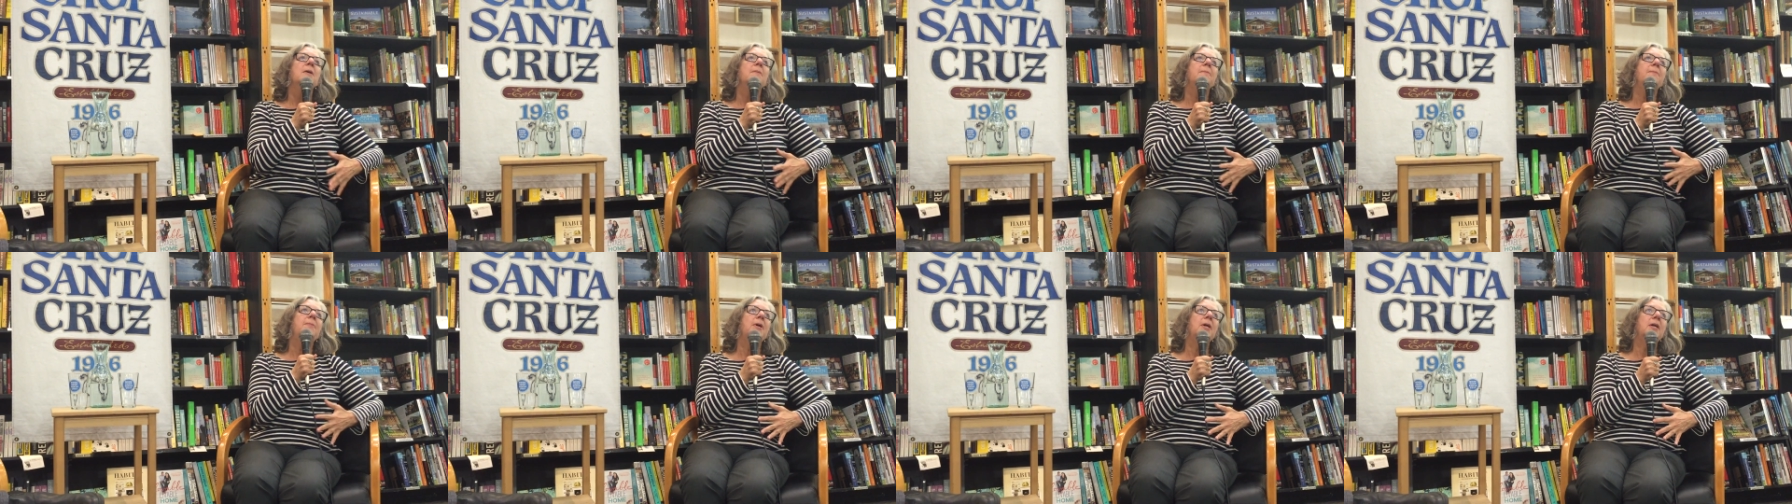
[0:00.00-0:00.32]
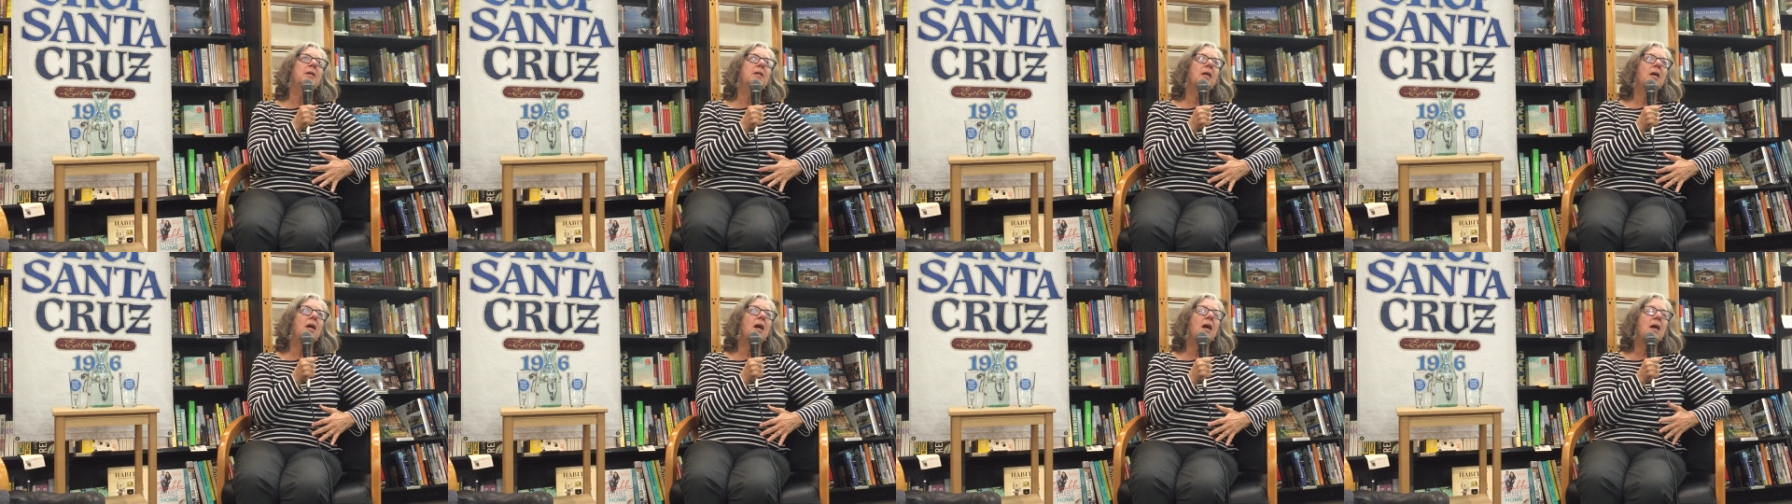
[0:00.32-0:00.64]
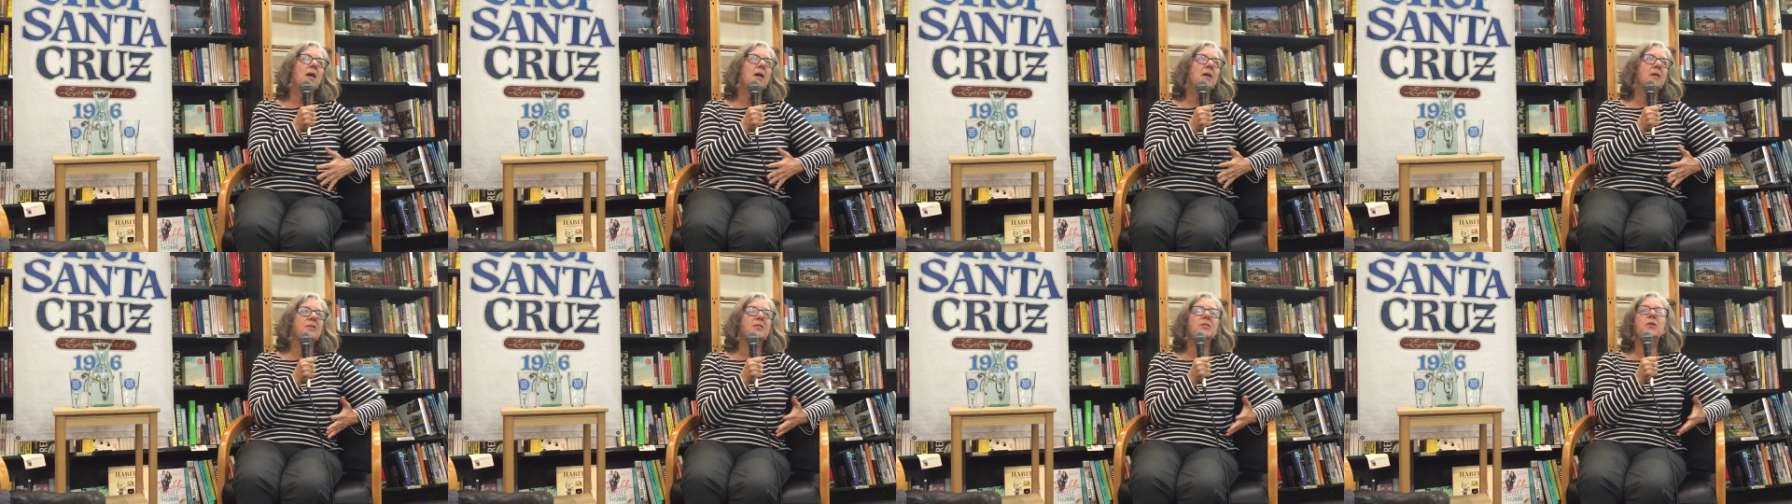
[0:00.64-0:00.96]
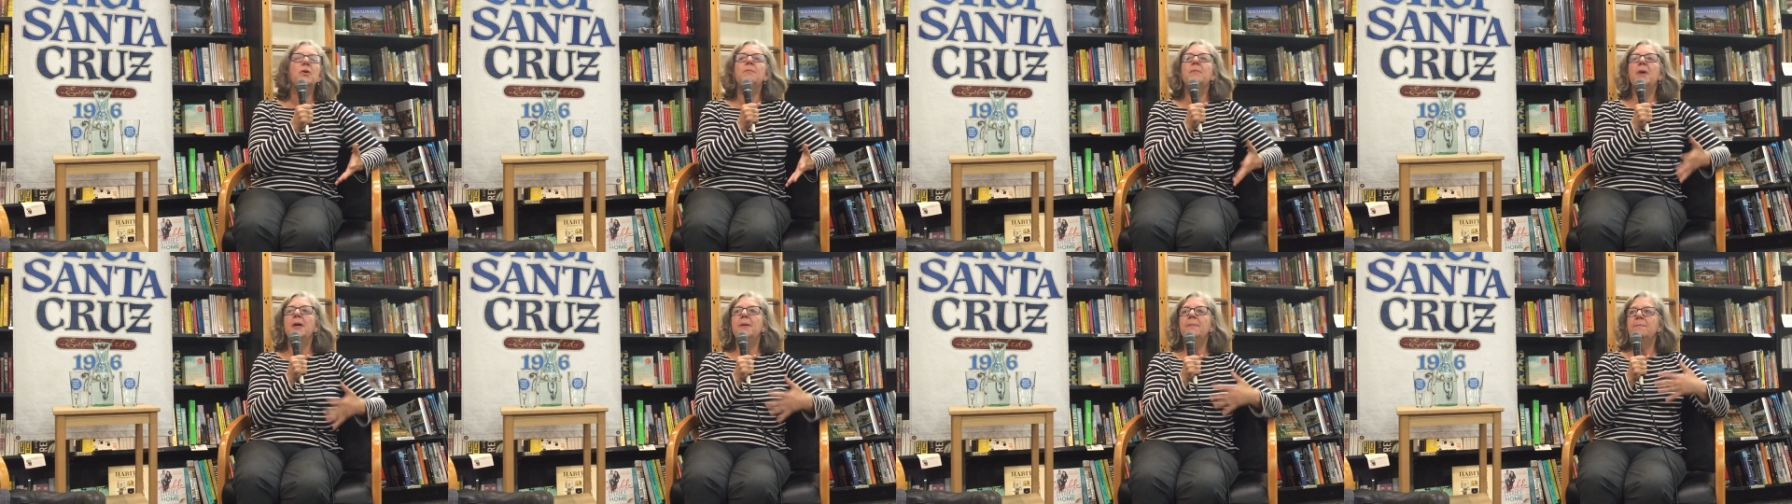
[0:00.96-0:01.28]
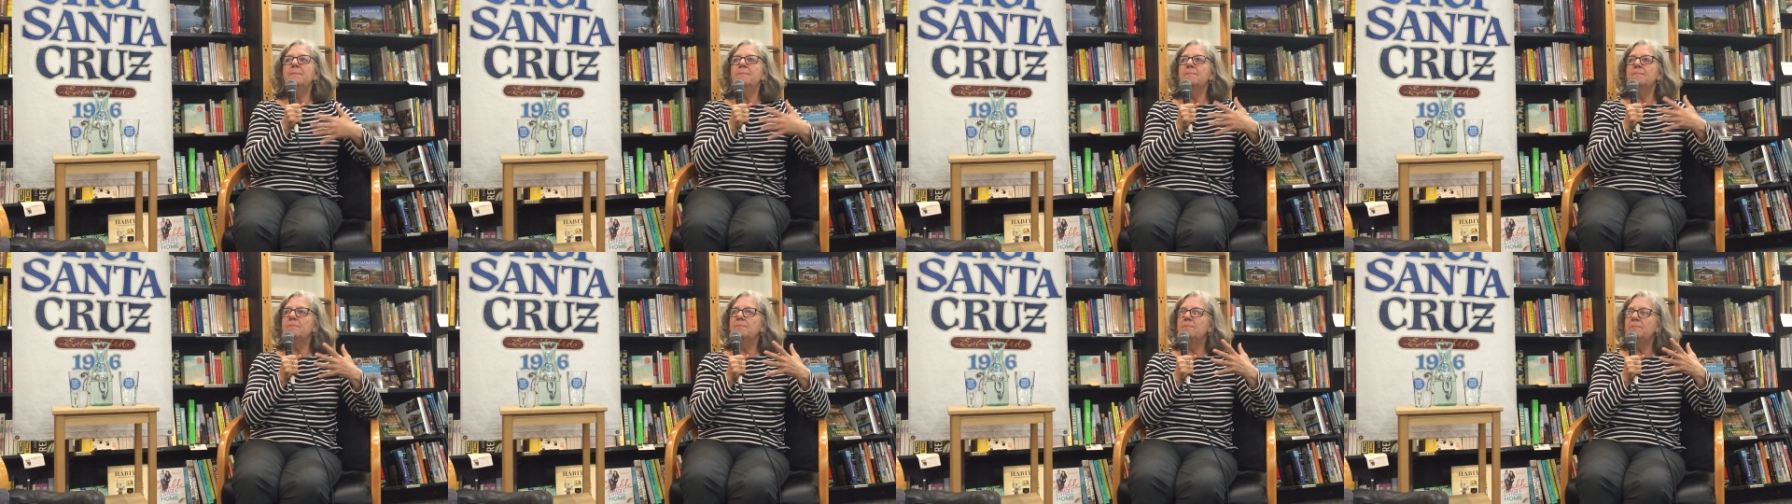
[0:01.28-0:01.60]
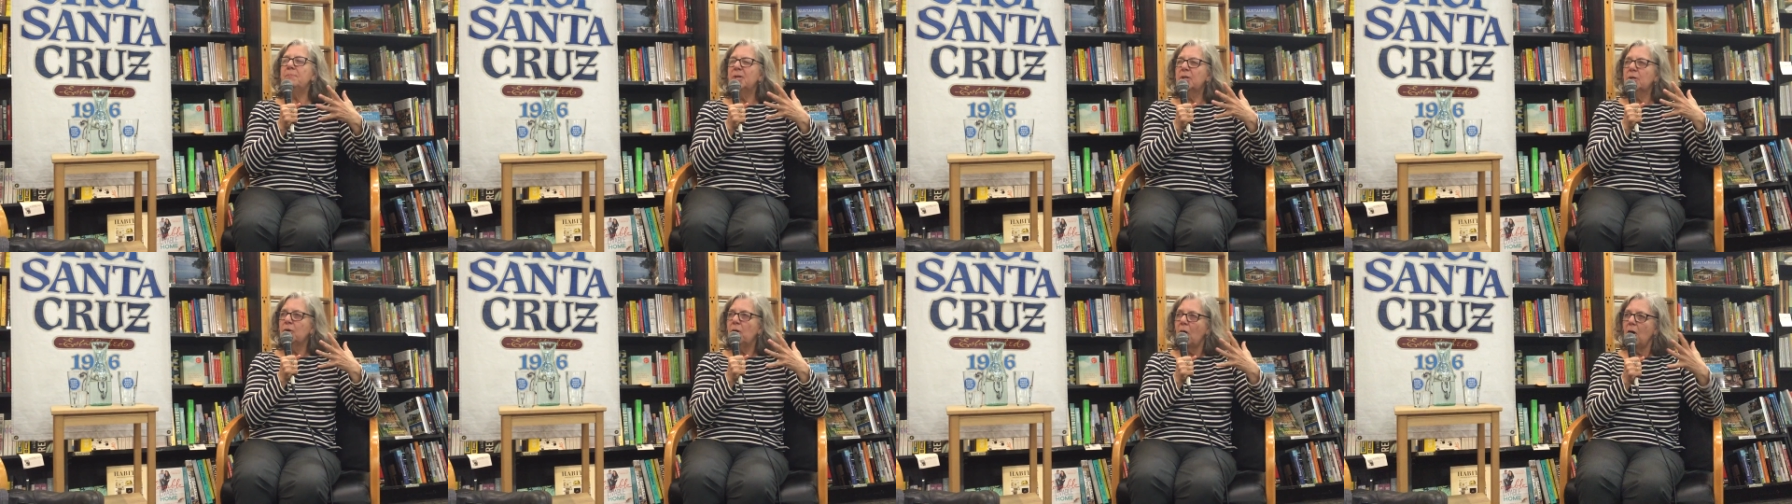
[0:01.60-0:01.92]
But uh, so my,
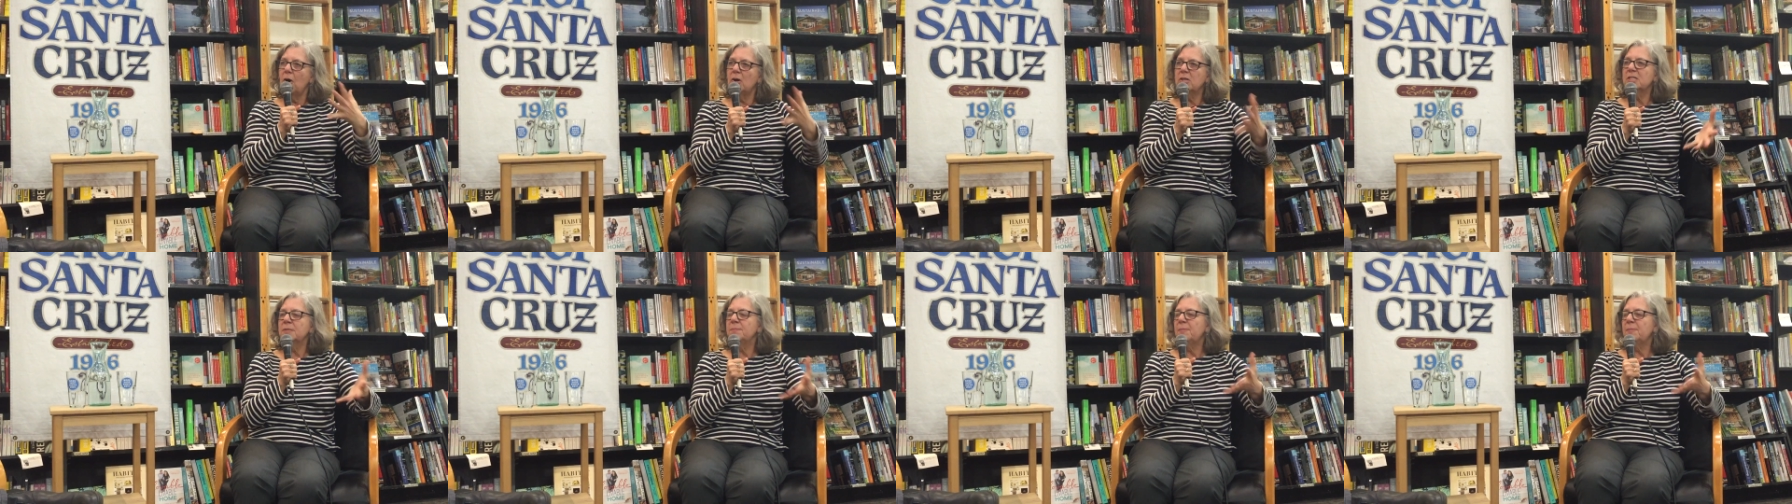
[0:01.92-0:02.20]
because